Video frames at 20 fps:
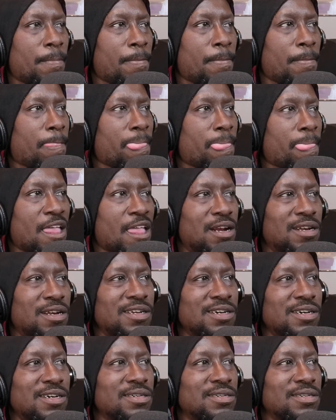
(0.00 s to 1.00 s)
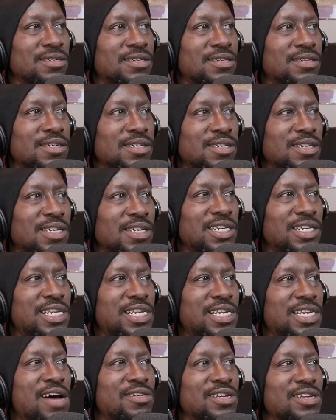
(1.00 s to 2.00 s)
Look, he down
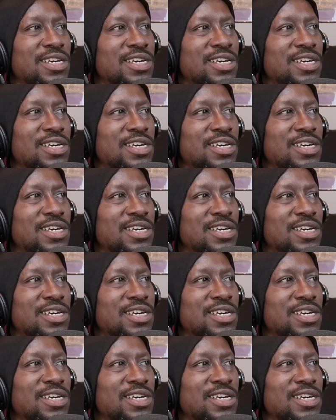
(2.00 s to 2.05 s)
there, him and